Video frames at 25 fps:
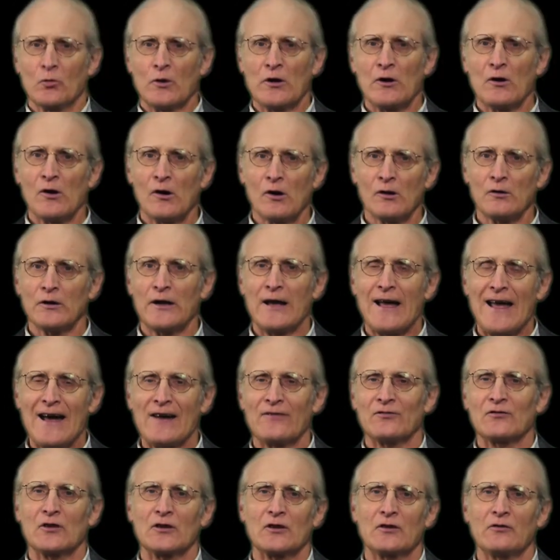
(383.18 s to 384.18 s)
that we all
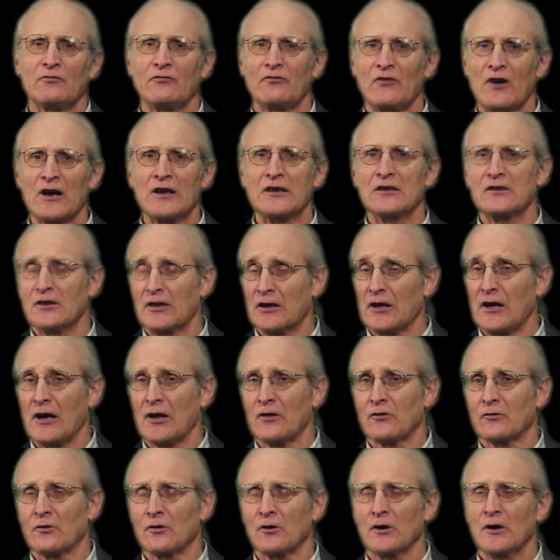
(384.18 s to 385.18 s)
have to define
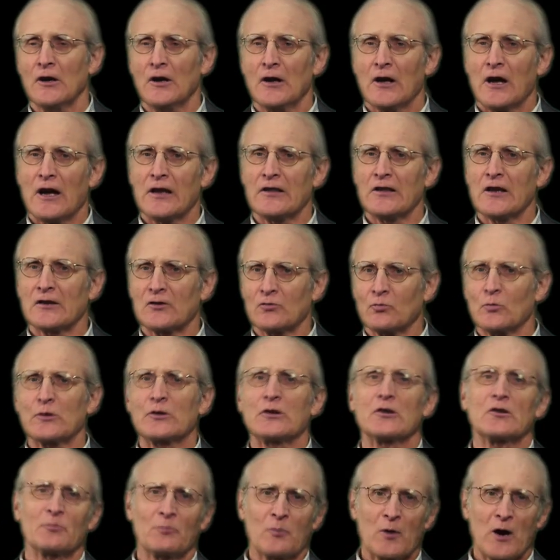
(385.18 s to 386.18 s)
together, and that's
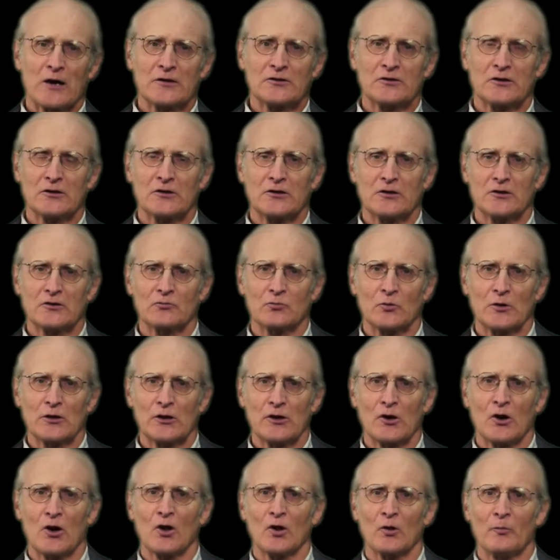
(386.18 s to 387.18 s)
what this project is
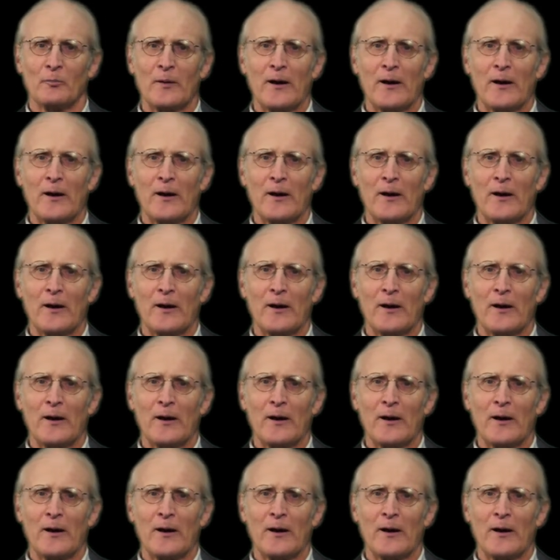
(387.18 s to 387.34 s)
really all